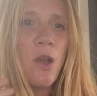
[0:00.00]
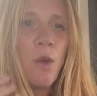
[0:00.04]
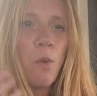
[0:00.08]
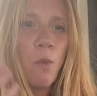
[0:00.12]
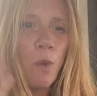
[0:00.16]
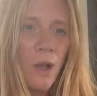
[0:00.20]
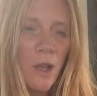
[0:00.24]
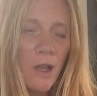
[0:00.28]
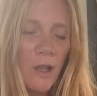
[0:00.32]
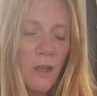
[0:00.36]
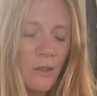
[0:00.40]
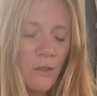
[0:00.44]

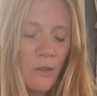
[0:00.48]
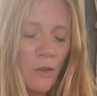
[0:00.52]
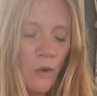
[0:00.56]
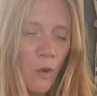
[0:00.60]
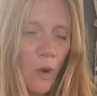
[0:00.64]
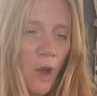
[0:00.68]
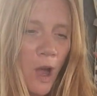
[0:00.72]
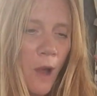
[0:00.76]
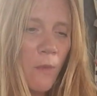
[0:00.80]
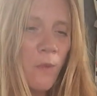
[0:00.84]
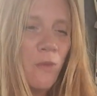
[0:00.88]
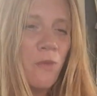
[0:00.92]
we're not
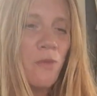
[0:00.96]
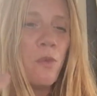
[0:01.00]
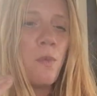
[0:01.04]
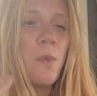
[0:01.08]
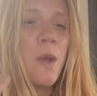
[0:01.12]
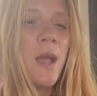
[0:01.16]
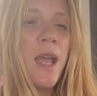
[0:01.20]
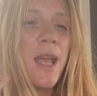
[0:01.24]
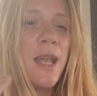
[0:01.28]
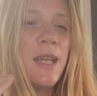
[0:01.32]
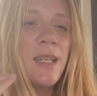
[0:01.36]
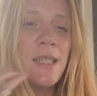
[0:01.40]
coming from
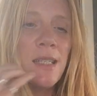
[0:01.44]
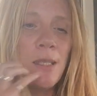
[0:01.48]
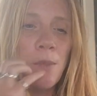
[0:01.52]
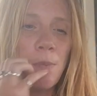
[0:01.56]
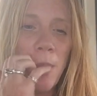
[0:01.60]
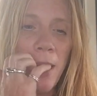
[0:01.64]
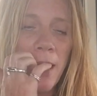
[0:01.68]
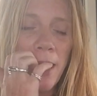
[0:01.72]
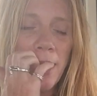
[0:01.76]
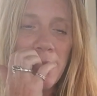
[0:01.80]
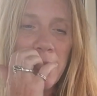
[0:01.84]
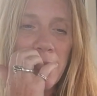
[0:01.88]
a
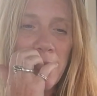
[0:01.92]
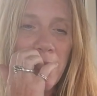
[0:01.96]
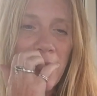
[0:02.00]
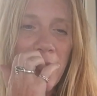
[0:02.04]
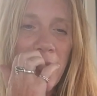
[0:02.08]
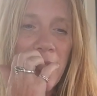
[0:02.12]
headspace,